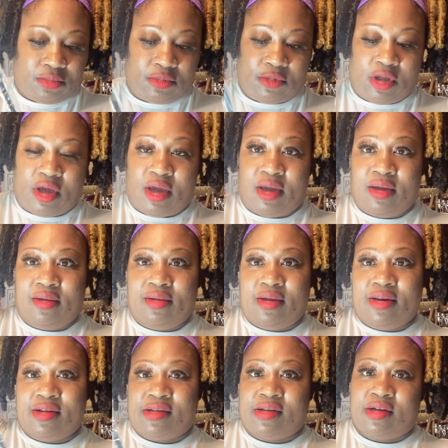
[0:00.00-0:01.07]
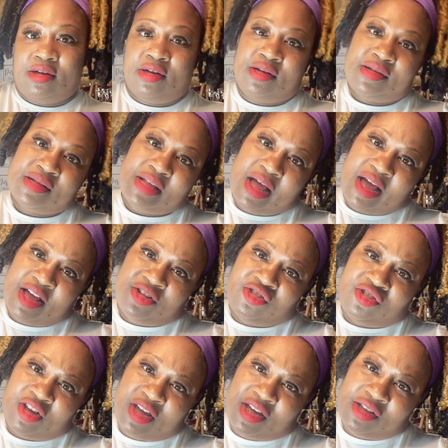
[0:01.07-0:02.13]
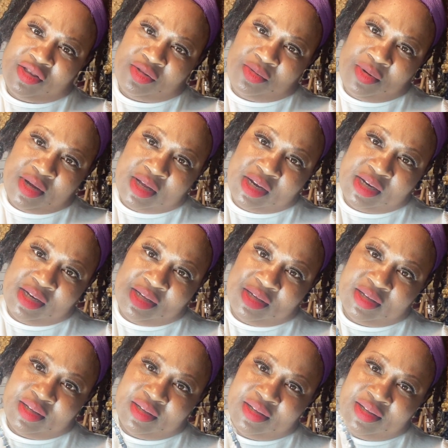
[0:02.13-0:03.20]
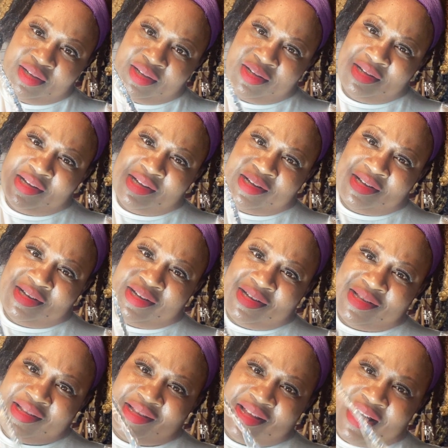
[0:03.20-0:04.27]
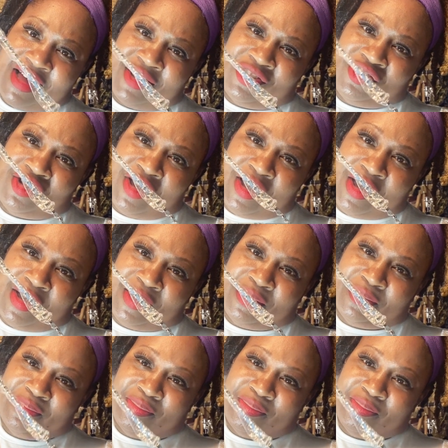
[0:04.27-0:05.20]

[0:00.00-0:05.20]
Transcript: Okay, and it's a good size chain too, honey. Look, good size chain.